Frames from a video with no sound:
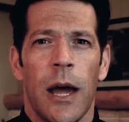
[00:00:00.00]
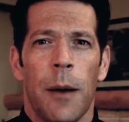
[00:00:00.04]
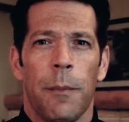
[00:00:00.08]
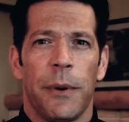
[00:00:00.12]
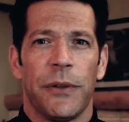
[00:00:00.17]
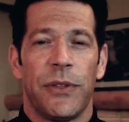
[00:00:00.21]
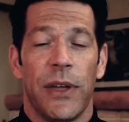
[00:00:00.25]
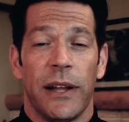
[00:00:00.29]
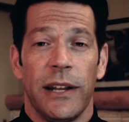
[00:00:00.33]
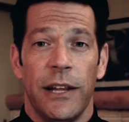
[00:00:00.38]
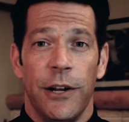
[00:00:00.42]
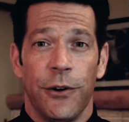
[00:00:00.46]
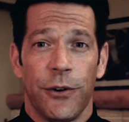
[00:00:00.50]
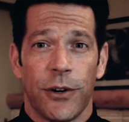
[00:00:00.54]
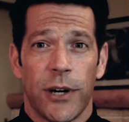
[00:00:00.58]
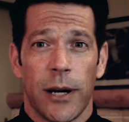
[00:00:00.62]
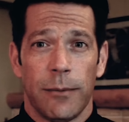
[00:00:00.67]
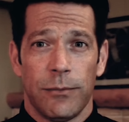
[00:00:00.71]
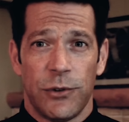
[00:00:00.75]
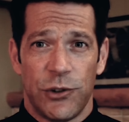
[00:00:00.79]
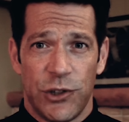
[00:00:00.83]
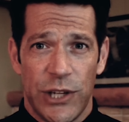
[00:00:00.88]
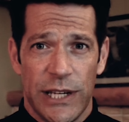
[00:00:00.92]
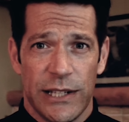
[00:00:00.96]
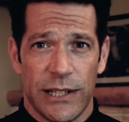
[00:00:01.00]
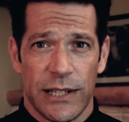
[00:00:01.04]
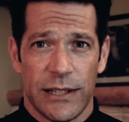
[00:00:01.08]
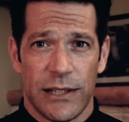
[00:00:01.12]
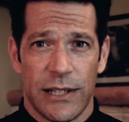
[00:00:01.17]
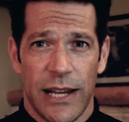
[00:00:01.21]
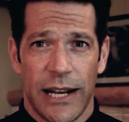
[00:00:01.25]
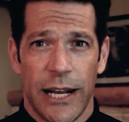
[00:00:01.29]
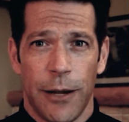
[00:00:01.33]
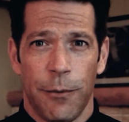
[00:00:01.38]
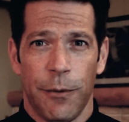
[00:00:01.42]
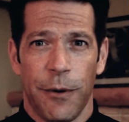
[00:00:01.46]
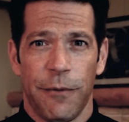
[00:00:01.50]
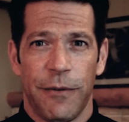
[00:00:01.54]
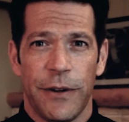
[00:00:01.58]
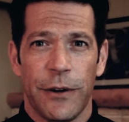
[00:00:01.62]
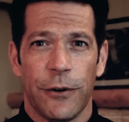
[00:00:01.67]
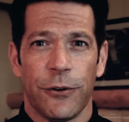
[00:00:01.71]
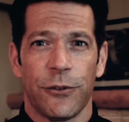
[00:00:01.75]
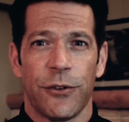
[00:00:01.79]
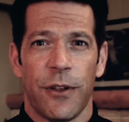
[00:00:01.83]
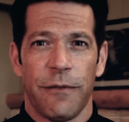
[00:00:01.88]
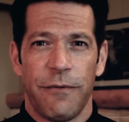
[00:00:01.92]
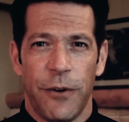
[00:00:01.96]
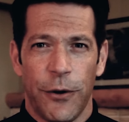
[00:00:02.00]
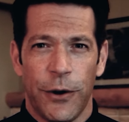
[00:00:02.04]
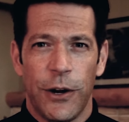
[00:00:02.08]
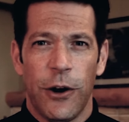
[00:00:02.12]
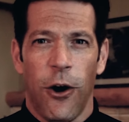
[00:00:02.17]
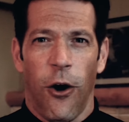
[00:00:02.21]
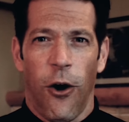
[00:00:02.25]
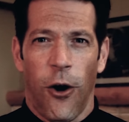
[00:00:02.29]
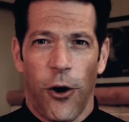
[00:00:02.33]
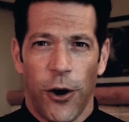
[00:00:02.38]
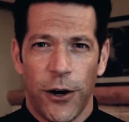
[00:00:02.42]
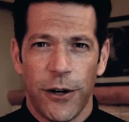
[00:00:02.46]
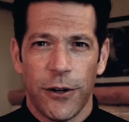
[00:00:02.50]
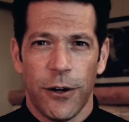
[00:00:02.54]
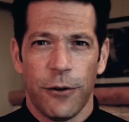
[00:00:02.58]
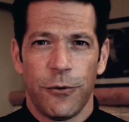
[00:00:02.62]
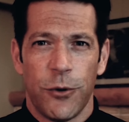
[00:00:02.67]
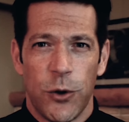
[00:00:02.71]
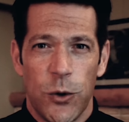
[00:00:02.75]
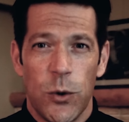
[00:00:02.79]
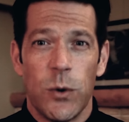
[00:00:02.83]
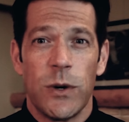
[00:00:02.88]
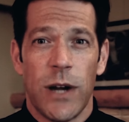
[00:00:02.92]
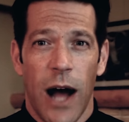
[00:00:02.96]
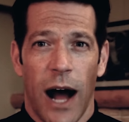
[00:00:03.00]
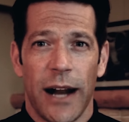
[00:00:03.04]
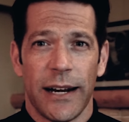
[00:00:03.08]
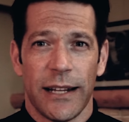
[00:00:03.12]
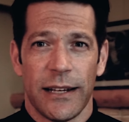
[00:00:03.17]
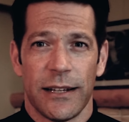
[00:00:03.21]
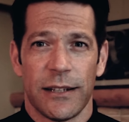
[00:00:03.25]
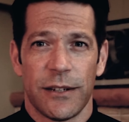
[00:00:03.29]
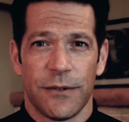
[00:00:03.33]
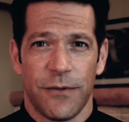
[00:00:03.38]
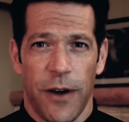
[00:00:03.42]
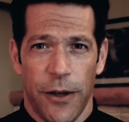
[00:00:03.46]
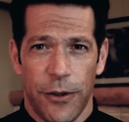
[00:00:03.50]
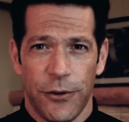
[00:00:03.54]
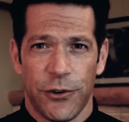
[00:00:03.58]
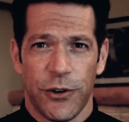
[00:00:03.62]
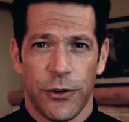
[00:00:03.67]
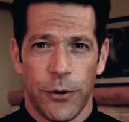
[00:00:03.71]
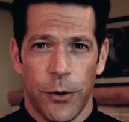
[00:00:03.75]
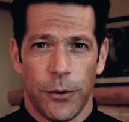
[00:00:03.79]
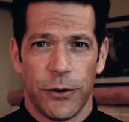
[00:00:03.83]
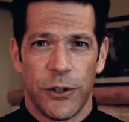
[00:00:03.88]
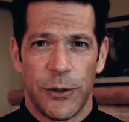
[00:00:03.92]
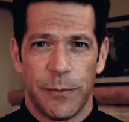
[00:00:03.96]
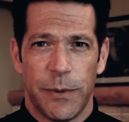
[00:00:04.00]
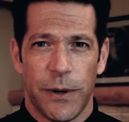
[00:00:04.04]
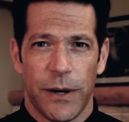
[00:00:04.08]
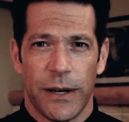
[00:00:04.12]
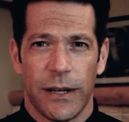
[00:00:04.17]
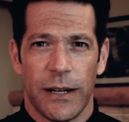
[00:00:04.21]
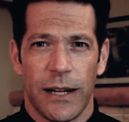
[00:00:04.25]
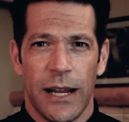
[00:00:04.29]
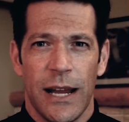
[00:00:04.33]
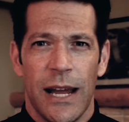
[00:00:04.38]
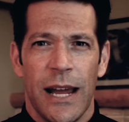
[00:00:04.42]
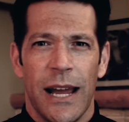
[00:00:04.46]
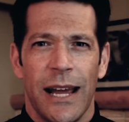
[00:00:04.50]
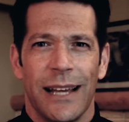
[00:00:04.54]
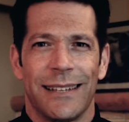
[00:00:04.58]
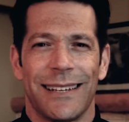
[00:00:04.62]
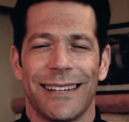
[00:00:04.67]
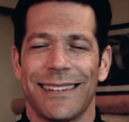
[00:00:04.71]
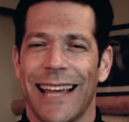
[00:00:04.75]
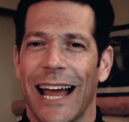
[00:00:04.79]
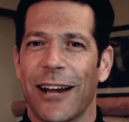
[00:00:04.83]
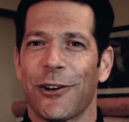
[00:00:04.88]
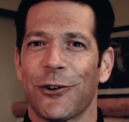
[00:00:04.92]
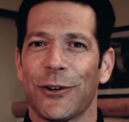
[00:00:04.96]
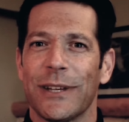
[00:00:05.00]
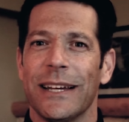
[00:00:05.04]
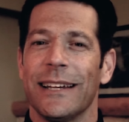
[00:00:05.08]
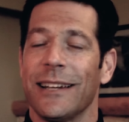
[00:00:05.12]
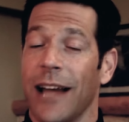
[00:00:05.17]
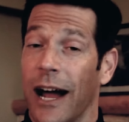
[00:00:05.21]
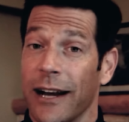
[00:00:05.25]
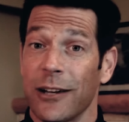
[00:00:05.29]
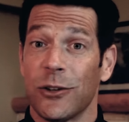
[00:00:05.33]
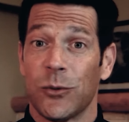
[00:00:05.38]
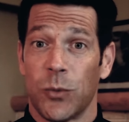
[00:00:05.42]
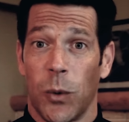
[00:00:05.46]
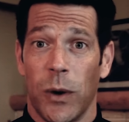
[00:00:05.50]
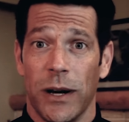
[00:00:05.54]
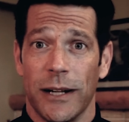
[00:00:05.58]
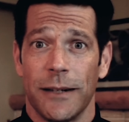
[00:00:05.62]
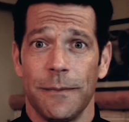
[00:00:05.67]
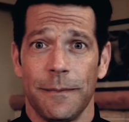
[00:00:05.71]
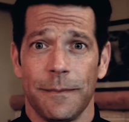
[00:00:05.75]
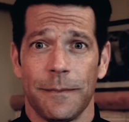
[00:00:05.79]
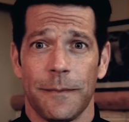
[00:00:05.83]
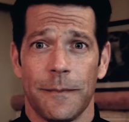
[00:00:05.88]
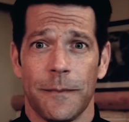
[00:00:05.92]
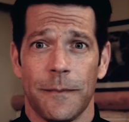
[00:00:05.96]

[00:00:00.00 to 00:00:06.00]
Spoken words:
But then here comes Jesus, and he reveals the very heart of who God is, Father, Son, and Holy Spirit. He says, actually, God is one,